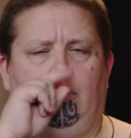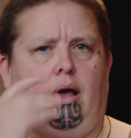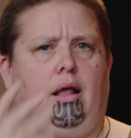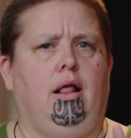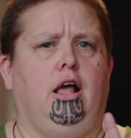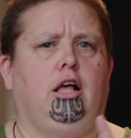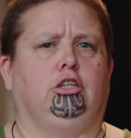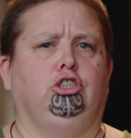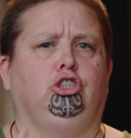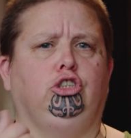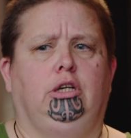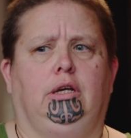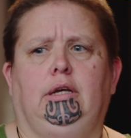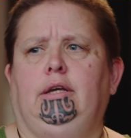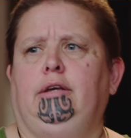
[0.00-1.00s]
our ambitious
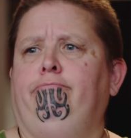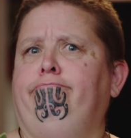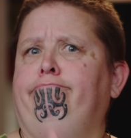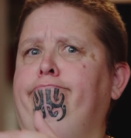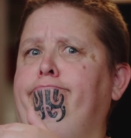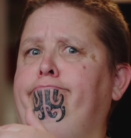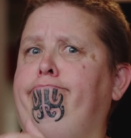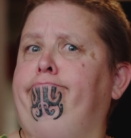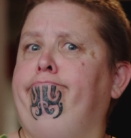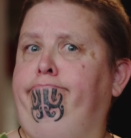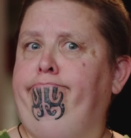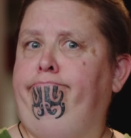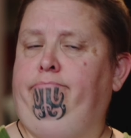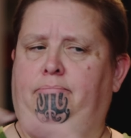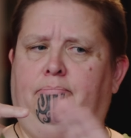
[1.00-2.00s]
mandate
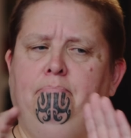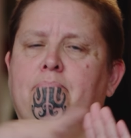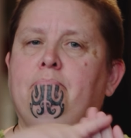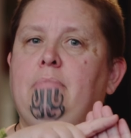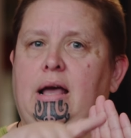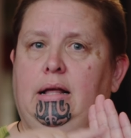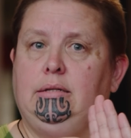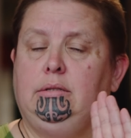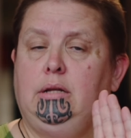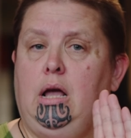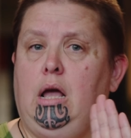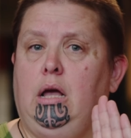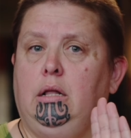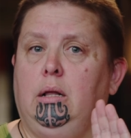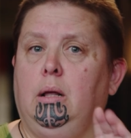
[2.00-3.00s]

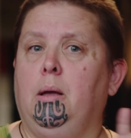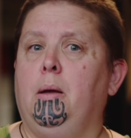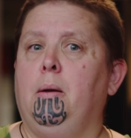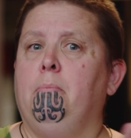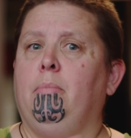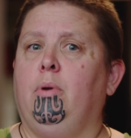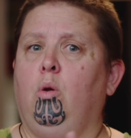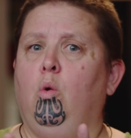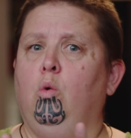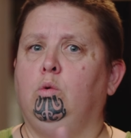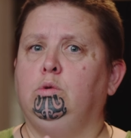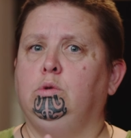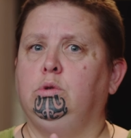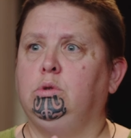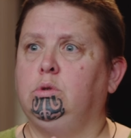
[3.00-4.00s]
and contribute
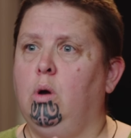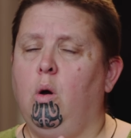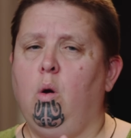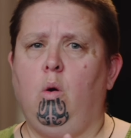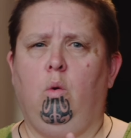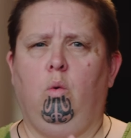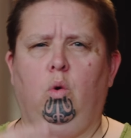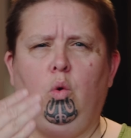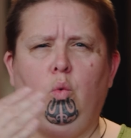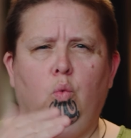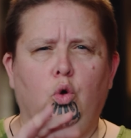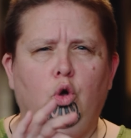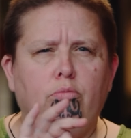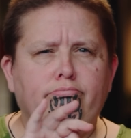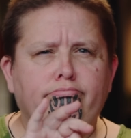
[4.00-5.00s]
towards creating an
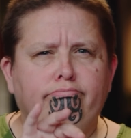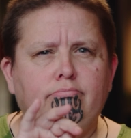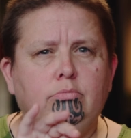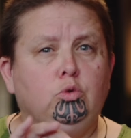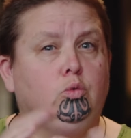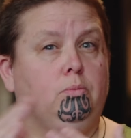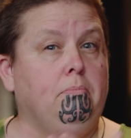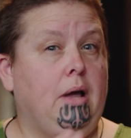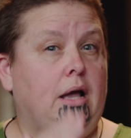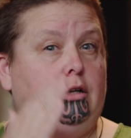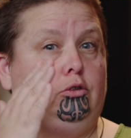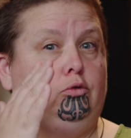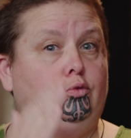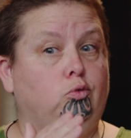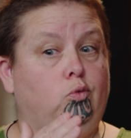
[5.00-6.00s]
accessible
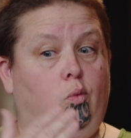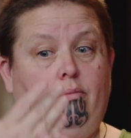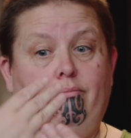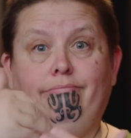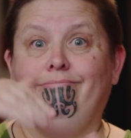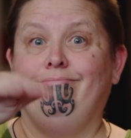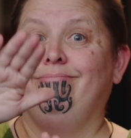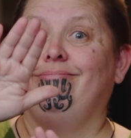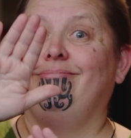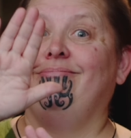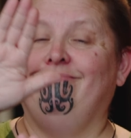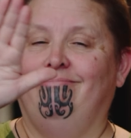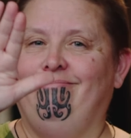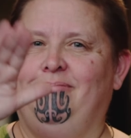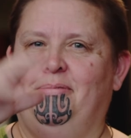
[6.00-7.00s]
Aotearoa New Zealand.